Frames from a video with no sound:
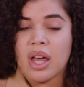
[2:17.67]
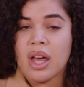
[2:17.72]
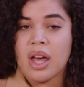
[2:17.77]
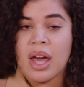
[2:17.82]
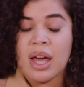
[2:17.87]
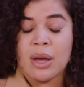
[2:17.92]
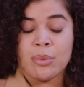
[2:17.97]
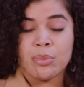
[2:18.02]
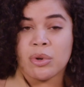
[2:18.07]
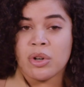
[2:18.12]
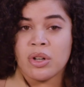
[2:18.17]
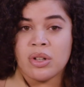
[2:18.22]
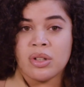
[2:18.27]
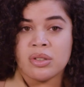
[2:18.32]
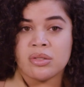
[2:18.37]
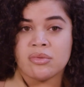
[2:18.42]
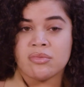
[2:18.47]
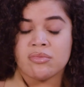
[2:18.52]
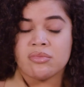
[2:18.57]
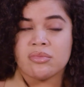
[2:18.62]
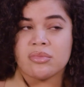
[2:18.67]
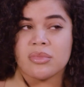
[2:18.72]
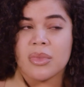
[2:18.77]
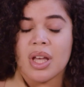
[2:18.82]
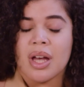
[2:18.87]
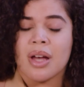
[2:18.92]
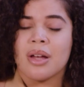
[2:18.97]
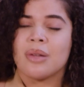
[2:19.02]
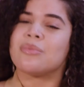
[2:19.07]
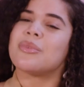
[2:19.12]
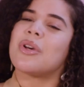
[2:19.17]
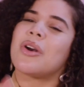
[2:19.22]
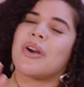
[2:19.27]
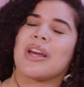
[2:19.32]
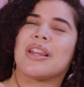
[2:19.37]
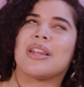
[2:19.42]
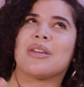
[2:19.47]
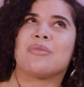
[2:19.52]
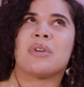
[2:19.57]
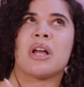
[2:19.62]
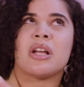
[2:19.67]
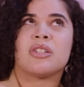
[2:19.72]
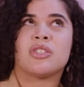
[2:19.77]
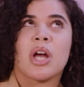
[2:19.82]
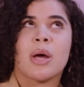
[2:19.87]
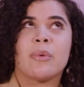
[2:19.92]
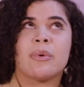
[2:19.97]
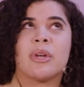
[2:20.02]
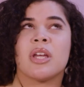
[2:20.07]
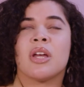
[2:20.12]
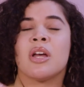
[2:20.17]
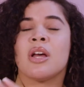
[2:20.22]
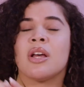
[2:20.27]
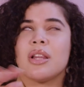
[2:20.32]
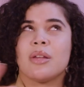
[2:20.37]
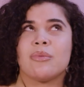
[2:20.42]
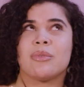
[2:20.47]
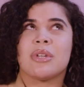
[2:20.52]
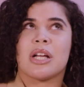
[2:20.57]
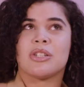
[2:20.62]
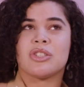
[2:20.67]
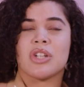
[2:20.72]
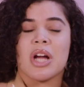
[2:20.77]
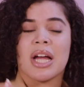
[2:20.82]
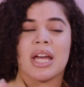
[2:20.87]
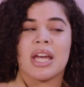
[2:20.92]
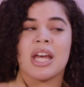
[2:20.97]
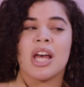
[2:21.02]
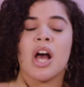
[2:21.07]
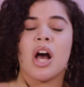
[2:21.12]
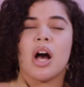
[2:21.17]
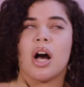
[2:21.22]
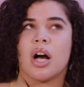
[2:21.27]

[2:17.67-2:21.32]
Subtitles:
April. Okay, let me not drag it.